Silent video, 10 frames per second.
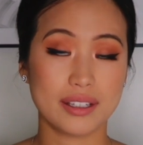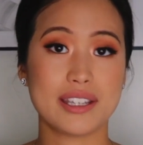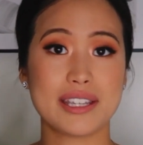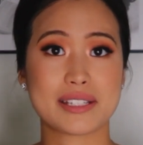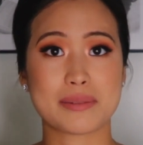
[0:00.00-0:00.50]

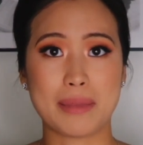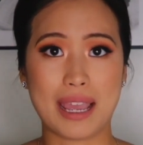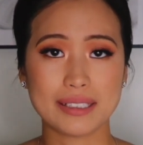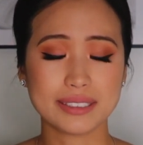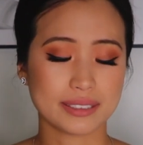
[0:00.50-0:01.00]
it's
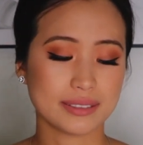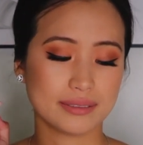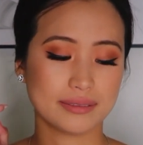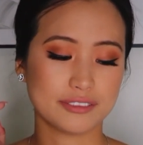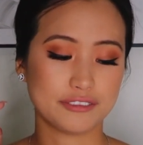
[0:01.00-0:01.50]
matte,
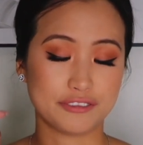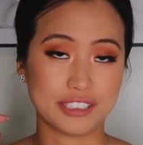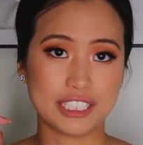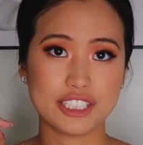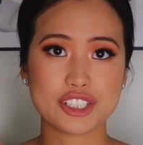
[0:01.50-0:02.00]

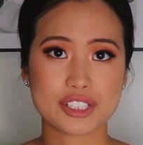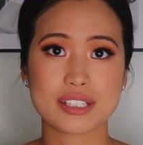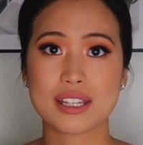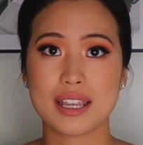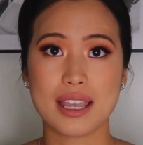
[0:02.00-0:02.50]
finished,
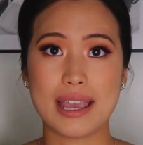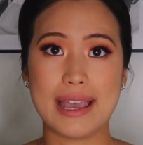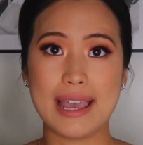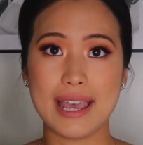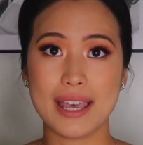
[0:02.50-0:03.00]

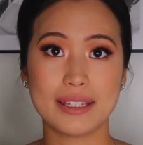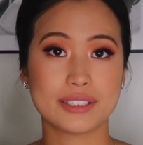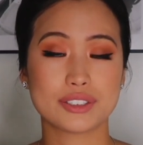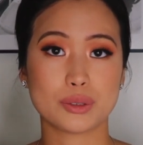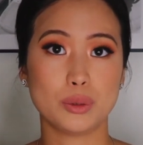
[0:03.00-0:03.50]
and
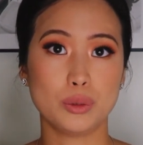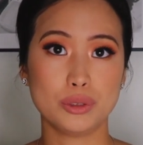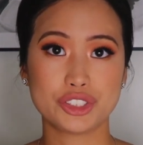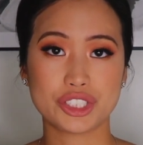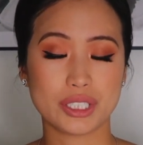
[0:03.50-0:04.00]
it's
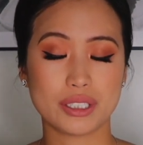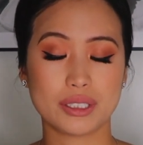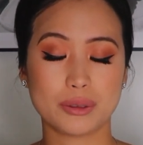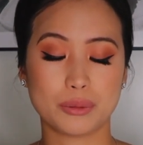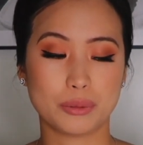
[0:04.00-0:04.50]

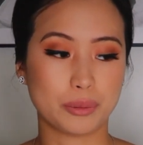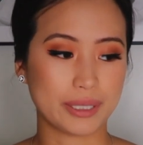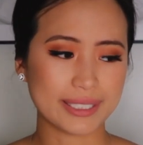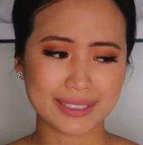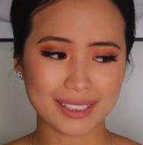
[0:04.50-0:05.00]
ultra
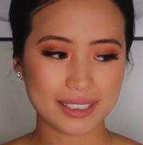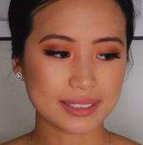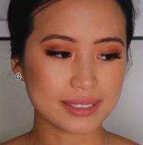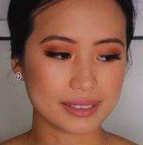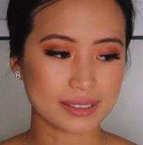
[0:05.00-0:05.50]

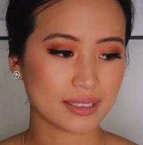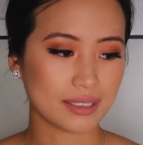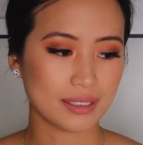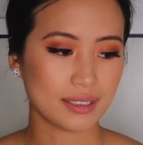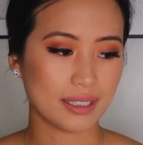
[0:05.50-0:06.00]
weightless,
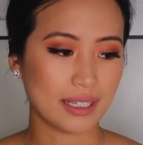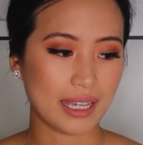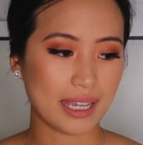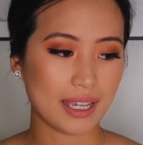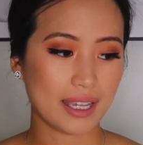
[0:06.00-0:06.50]

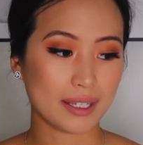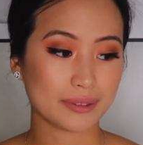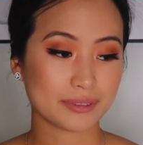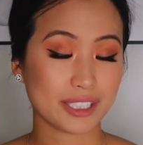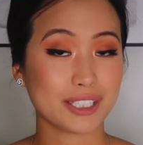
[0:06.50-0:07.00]

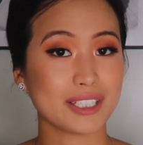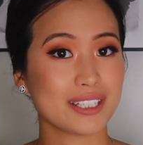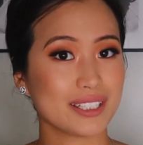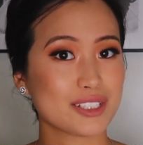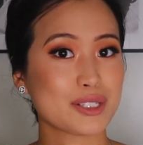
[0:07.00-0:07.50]
and
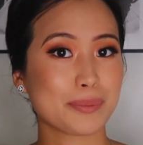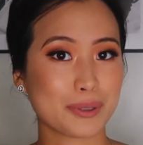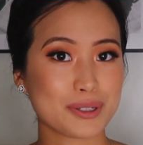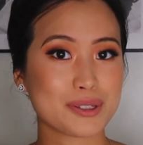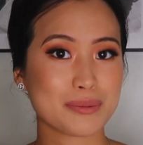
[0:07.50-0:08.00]
it's
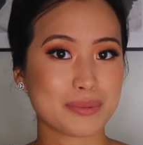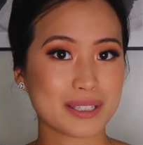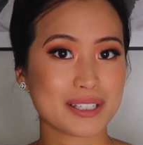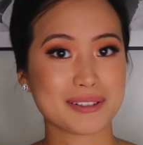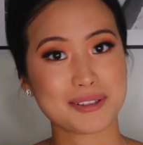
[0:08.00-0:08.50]
supposed to
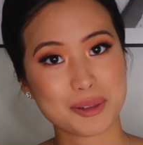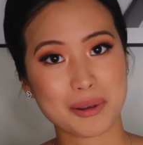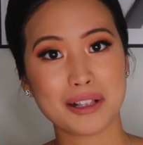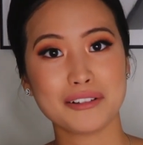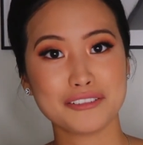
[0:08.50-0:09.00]
be
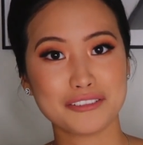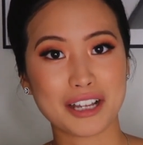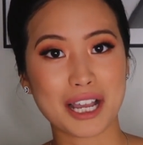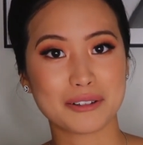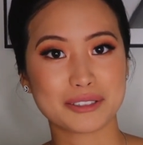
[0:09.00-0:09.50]
12
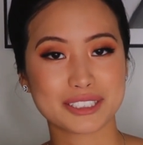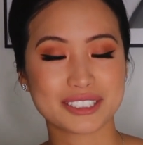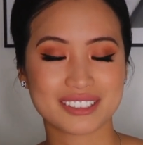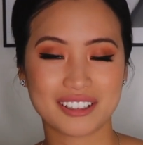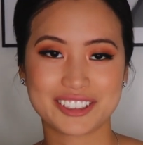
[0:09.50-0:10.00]

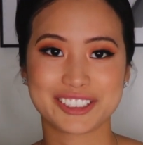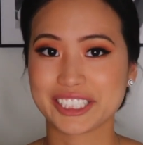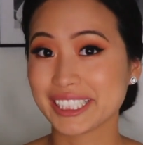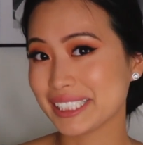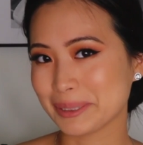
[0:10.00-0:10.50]
hours on
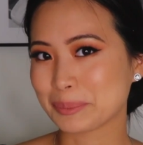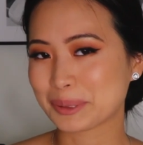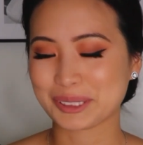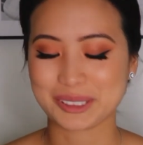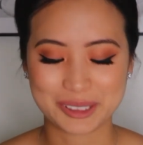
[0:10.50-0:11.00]
your
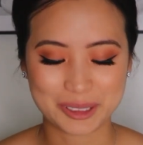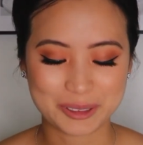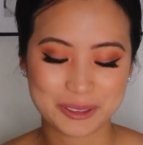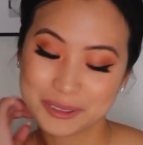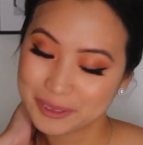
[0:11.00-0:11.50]
lips.
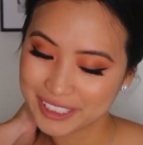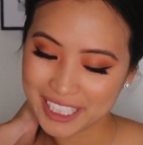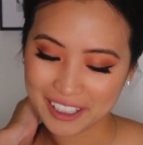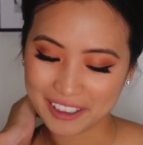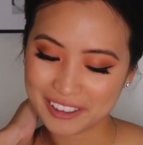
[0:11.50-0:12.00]
So
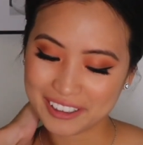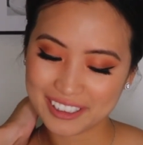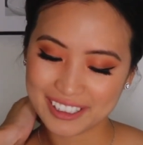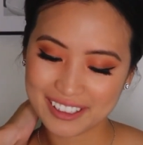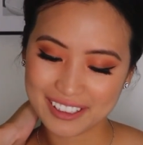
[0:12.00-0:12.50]
yeah,
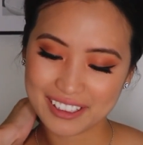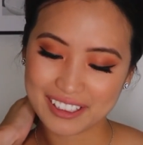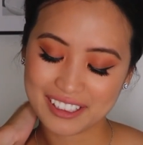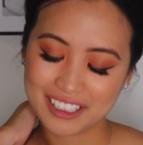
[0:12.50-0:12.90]
I think